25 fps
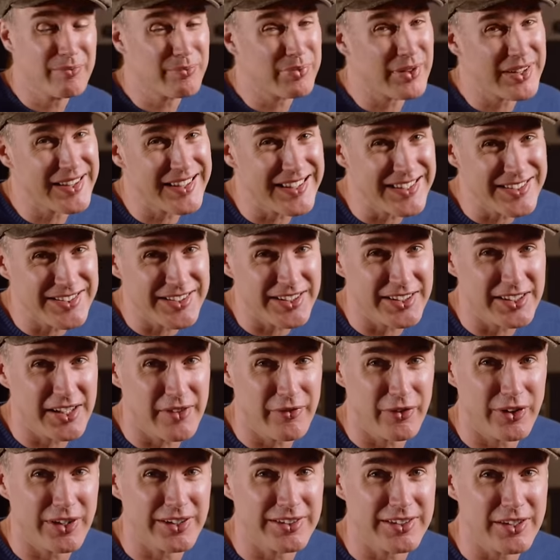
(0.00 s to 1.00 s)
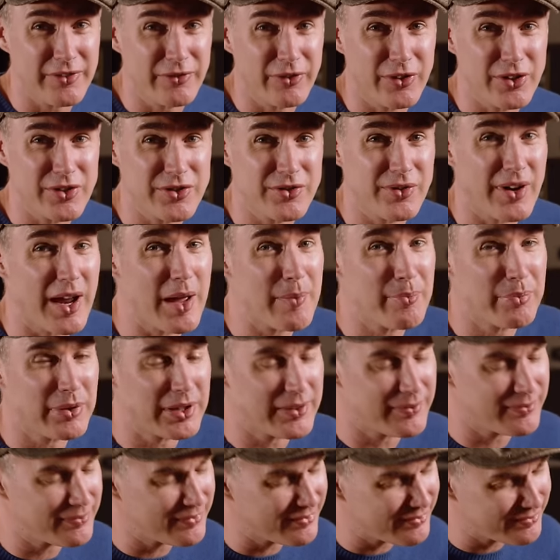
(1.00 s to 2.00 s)
Pretty insignificant difference, right?
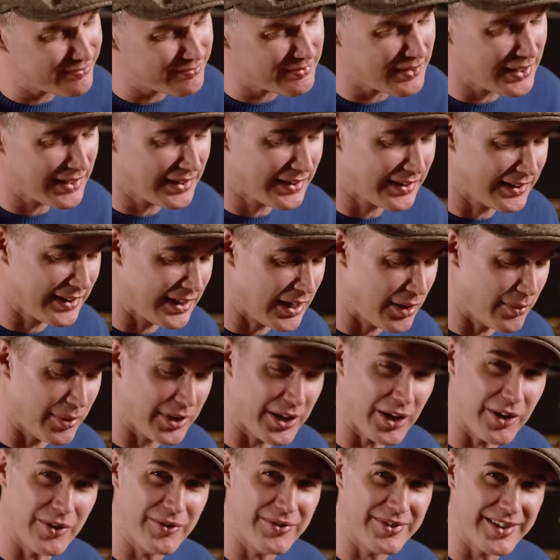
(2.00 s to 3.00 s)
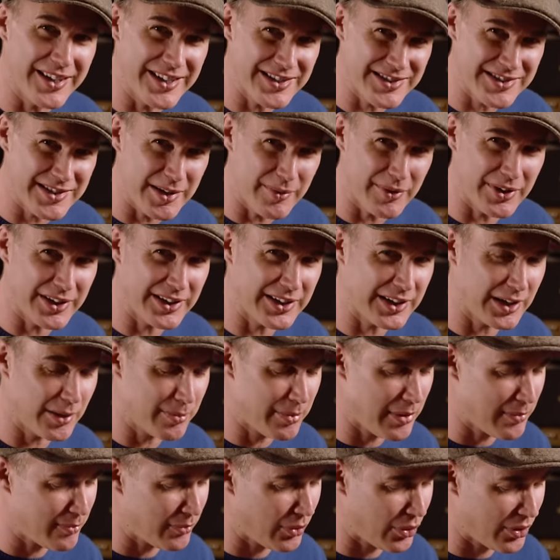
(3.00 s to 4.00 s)
But here we go. There's a
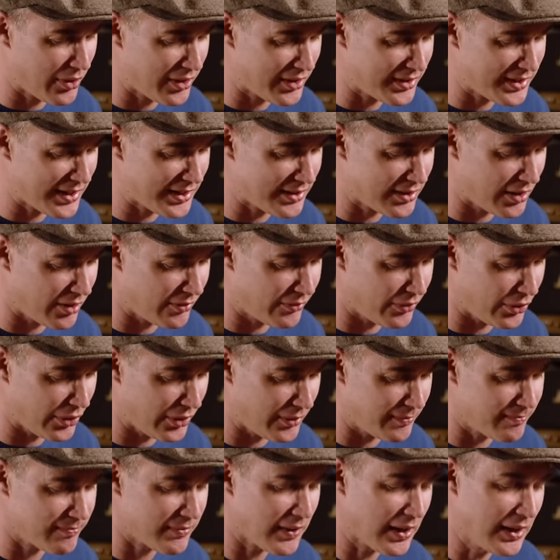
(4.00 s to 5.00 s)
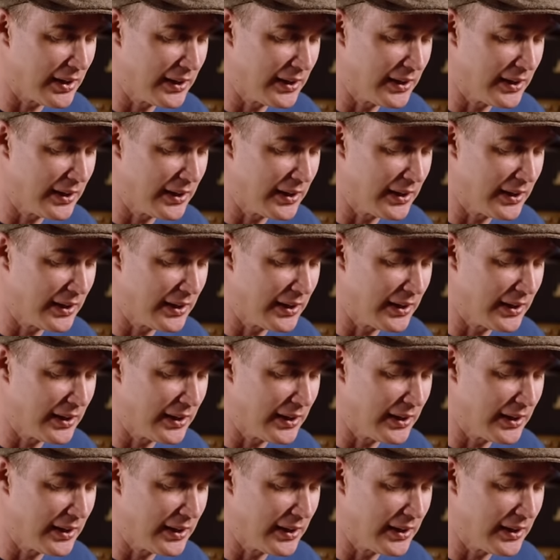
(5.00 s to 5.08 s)
little bit more of the detail for you.